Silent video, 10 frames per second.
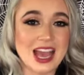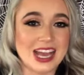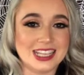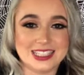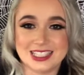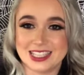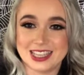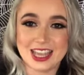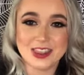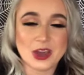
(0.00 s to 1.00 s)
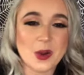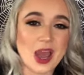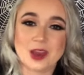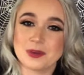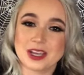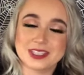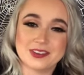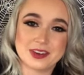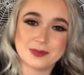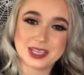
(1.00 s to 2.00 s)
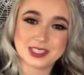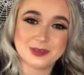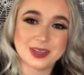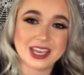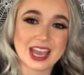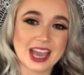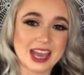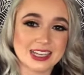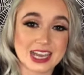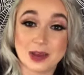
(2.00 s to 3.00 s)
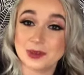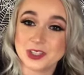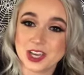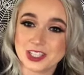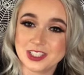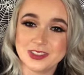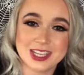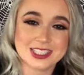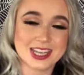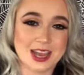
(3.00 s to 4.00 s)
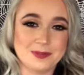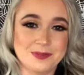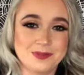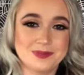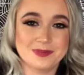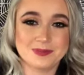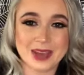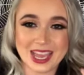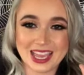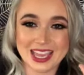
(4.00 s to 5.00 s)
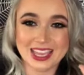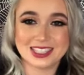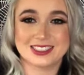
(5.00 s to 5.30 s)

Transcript: Until then, though, I hope you guys have an amazing week, and I will talk to you next time. Bye!